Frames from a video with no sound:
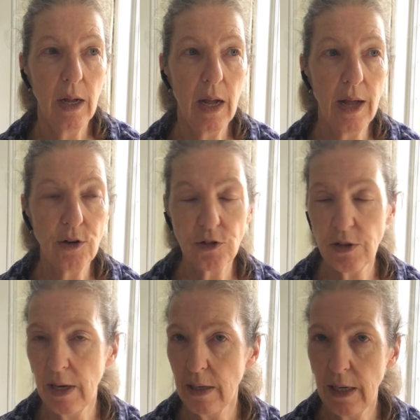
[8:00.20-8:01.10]

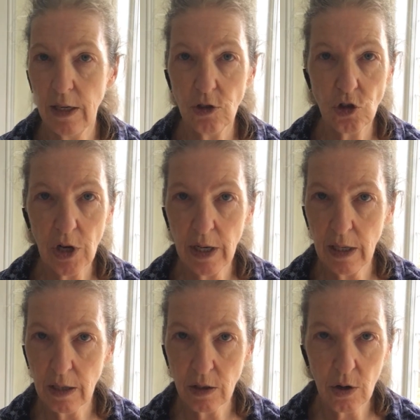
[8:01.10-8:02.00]
understanding
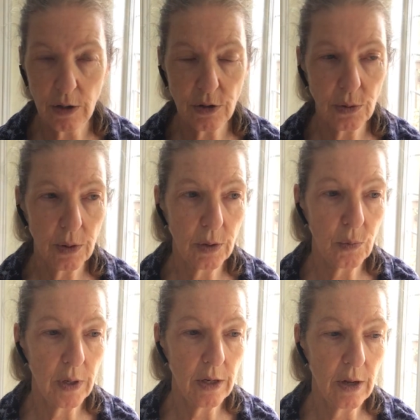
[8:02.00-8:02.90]
shading and contour and
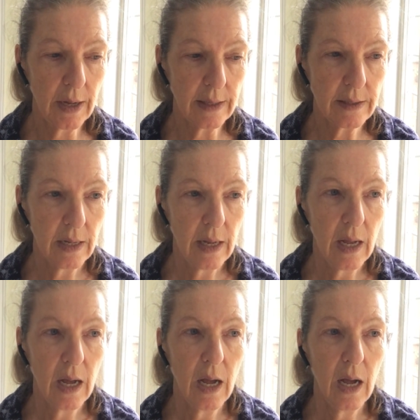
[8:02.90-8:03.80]
whatnot,
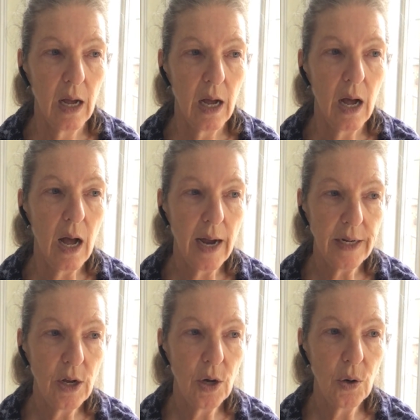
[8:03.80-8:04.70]
I
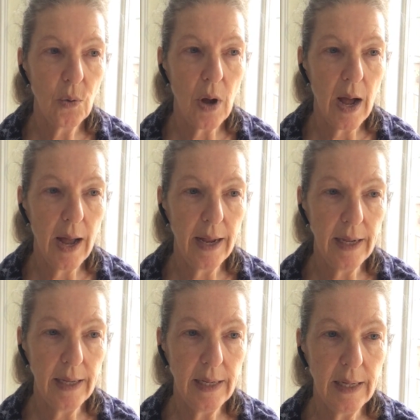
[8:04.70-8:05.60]
know
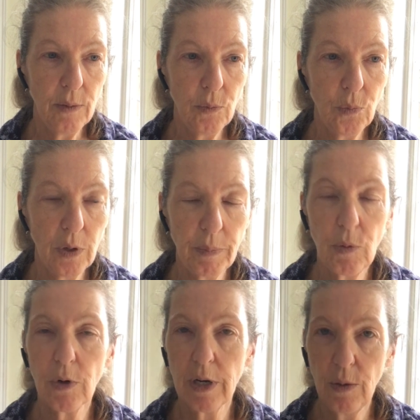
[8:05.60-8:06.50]
I will be
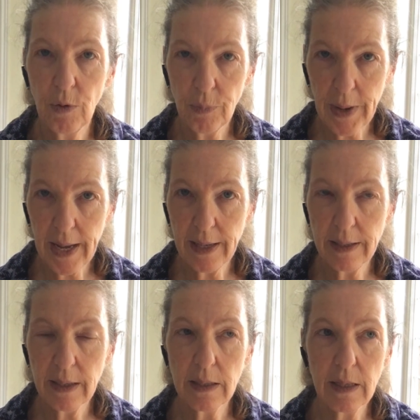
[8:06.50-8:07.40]
working with
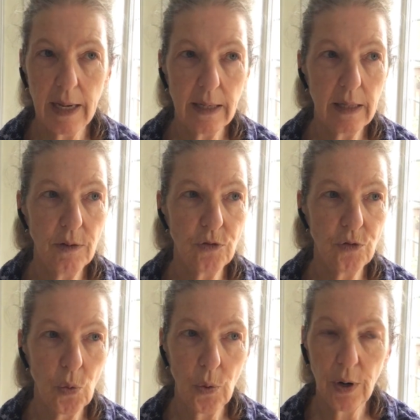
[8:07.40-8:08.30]
pen likely
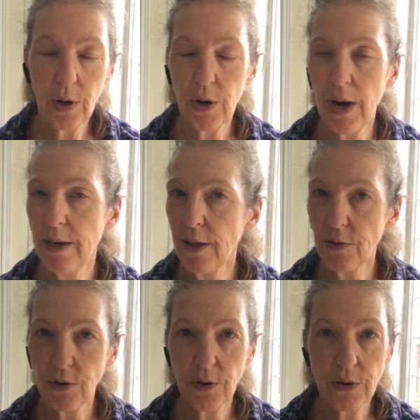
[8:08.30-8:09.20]
for
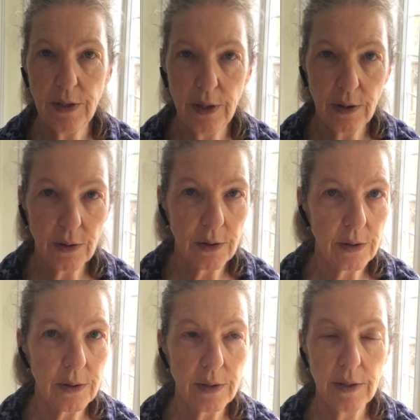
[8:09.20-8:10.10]
another
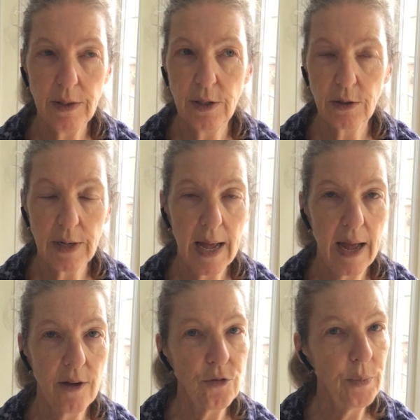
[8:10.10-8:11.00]
year, year and a
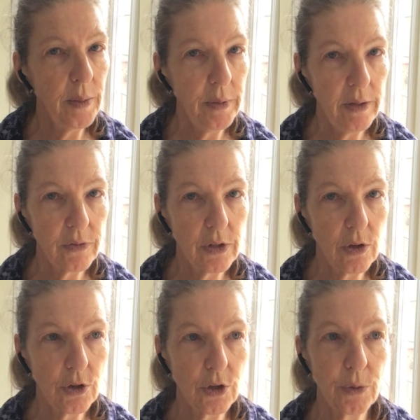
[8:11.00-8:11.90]
half, maybe even
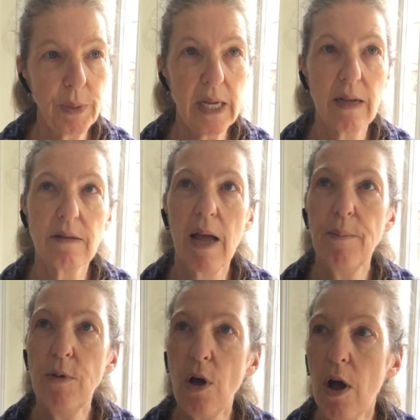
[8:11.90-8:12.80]
longer, because
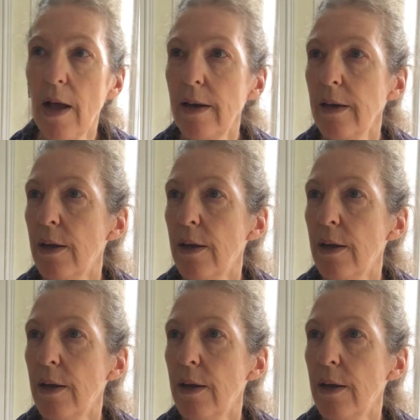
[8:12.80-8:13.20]
I'm not